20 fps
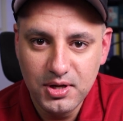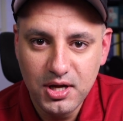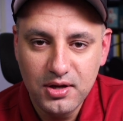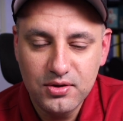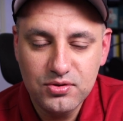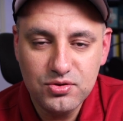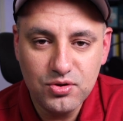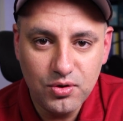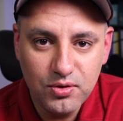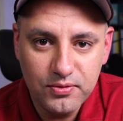
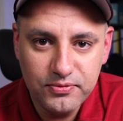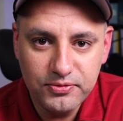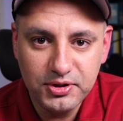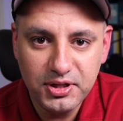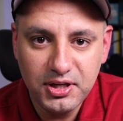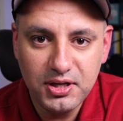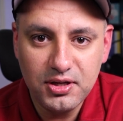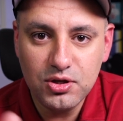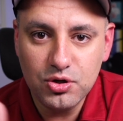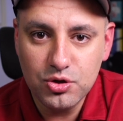So hopefully
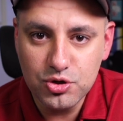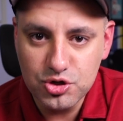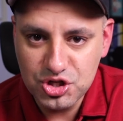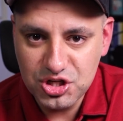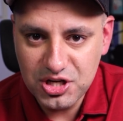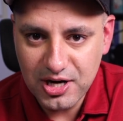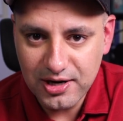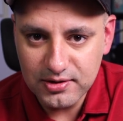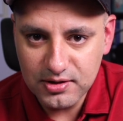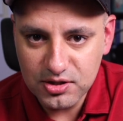you could
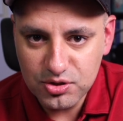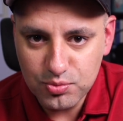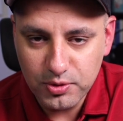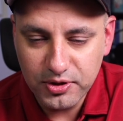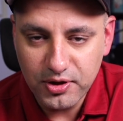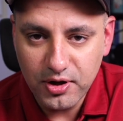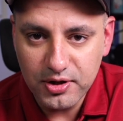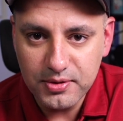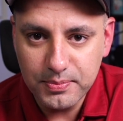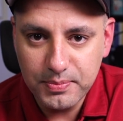share this with
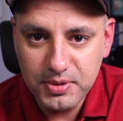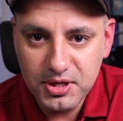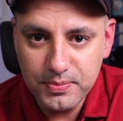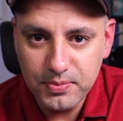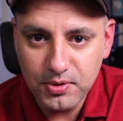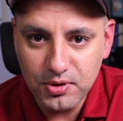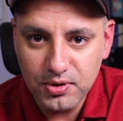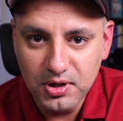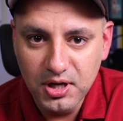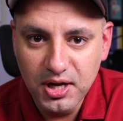other
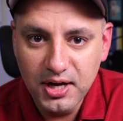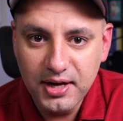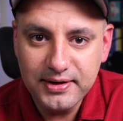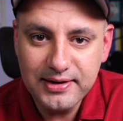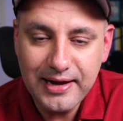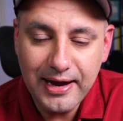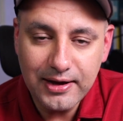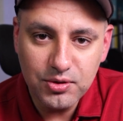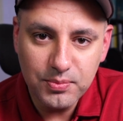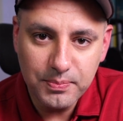people
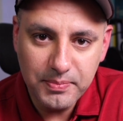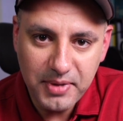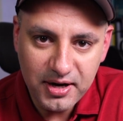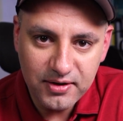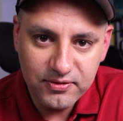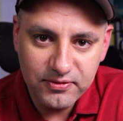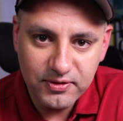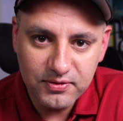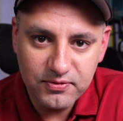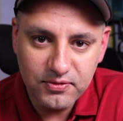that could
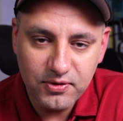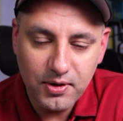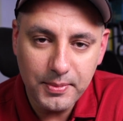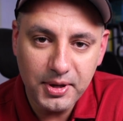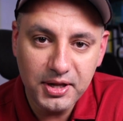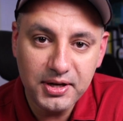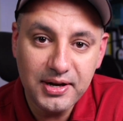benefit from it,